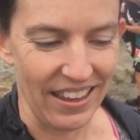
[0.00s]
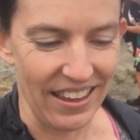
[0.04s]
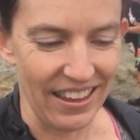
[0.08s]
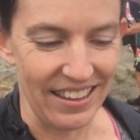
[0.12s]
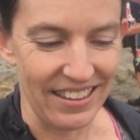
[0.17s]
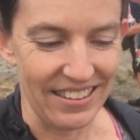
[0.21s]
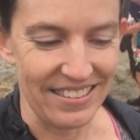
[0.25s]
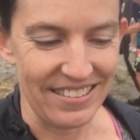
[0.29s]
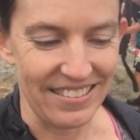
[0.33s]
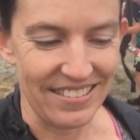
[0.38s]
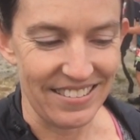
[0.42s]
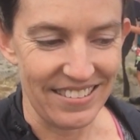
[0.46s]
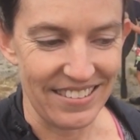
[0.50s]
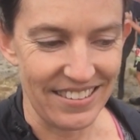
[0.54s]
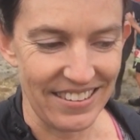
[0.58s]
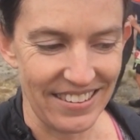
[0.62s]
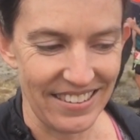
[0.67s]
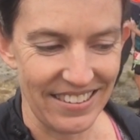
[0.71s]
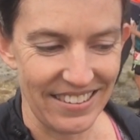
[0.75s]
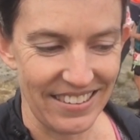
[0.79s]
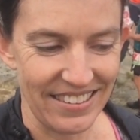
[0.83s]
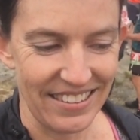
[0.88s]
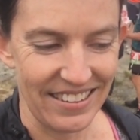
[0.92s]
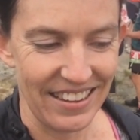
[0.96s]
And
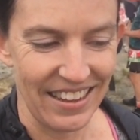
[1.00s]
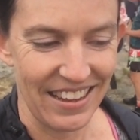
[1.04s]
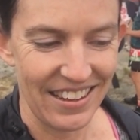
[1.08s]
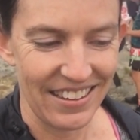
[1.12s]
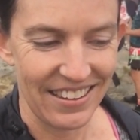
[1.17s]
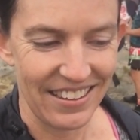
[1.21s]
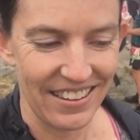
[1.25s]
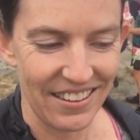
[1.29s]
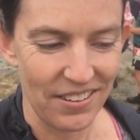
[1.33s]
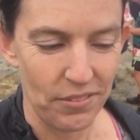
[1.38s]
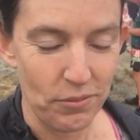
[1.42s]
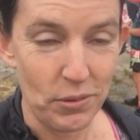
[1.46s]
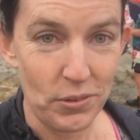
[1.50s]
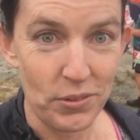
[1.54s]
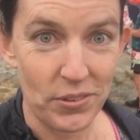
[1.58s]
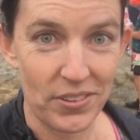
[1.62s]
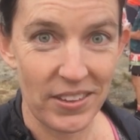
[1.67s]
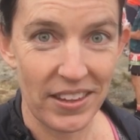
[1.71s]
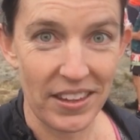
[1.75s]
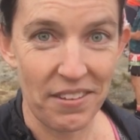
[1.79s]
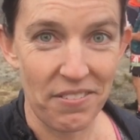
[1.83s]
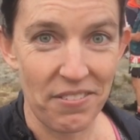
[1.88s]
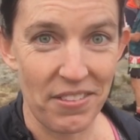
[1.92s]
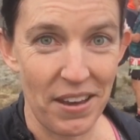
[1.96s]
we'll
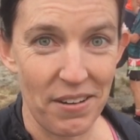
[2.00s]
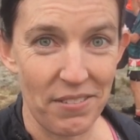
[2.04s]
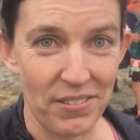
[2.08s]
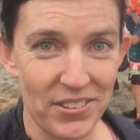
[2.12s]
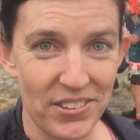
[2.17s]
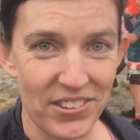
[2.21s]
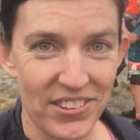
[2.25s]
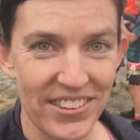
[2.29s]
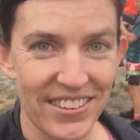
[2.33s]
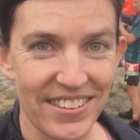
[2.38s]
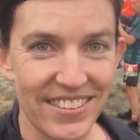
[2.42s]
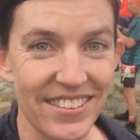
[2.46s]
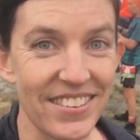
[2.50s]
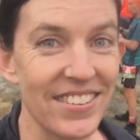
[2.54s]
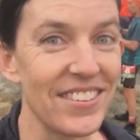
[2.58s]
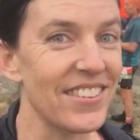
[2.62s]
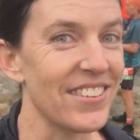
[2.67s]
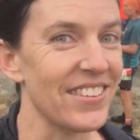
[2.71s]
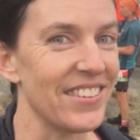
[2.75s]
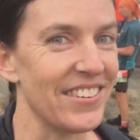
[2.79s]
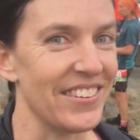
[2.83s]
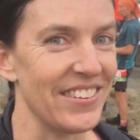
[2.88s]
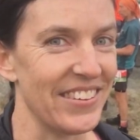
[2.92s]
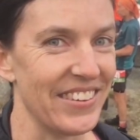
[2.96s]
see if that was a good
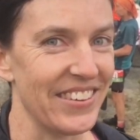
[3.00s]
decision or